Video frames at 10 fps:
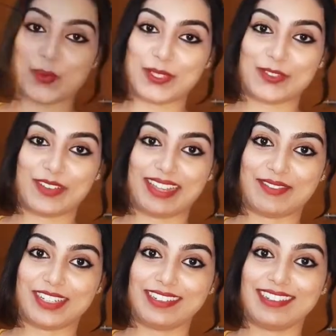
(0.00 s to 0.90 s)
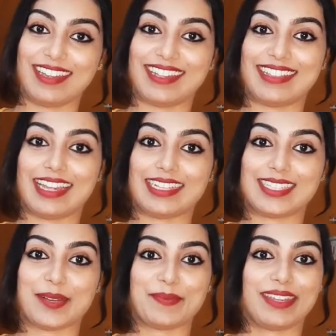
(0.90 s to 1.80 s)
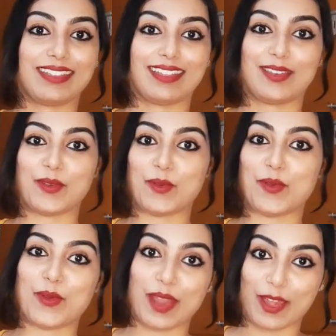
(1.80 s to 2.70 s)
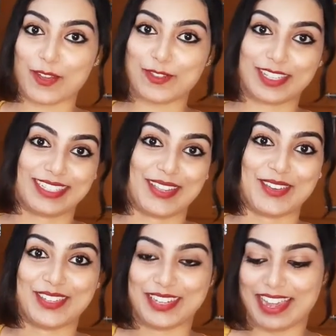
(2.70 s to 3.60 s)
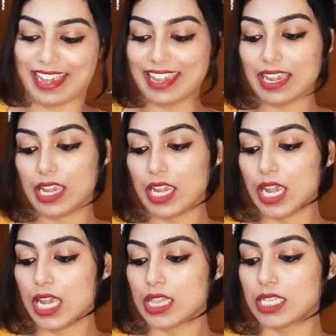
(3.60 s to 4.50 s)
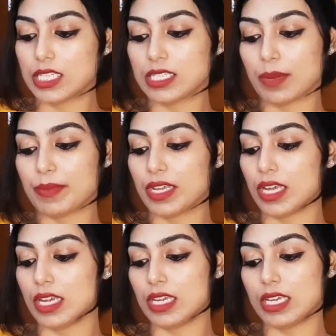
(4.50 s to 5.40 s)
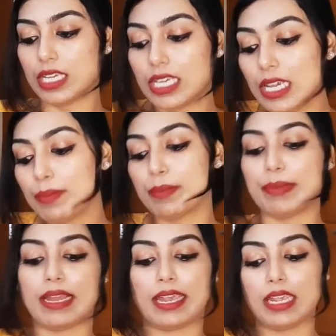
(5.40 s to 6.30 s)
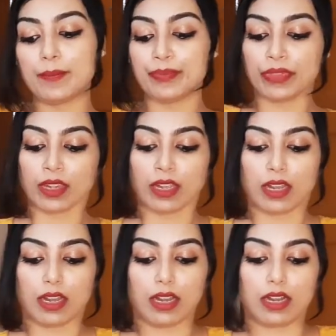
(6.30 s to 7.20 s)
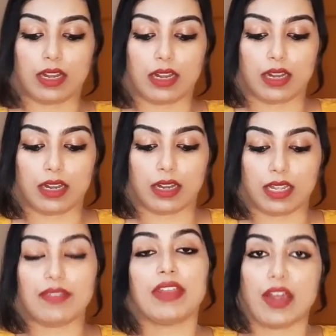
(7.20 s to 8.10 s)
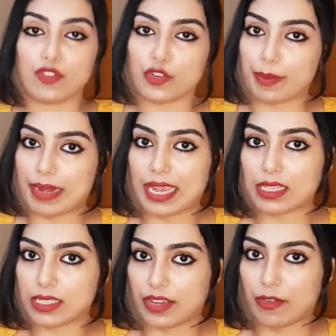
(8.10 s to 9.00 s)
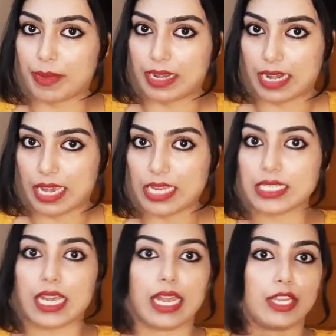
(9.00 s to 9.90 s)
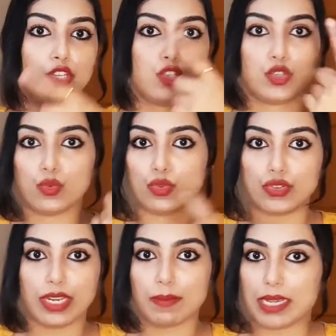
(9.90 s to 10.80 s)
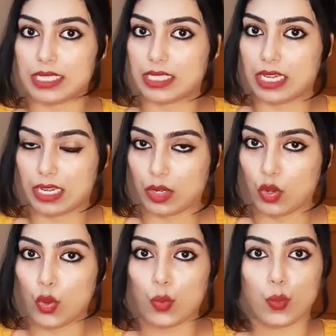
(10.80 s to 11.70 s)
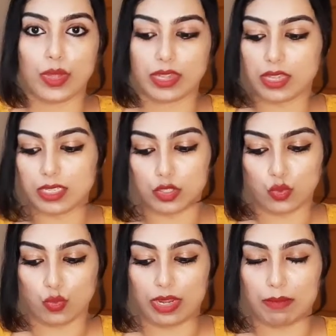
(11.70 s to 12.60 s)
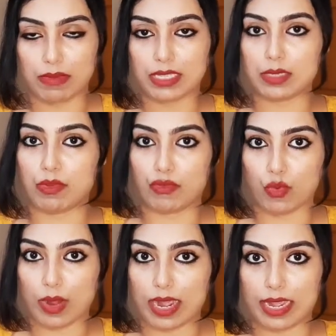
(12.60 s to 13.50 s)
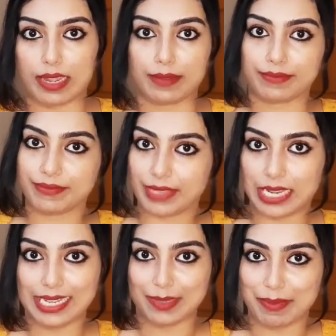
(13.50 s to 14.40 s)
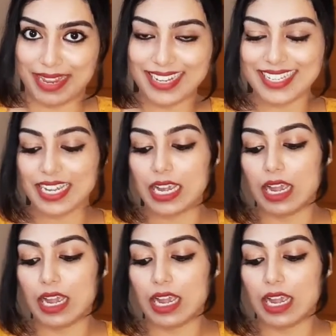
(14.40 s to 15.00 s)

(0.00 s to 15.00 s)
rose flavor, and that's something that none of us can deny. This is something I keep applying. Even after applying the serum at night, I do treat my skin with this toning mist before I hit bed.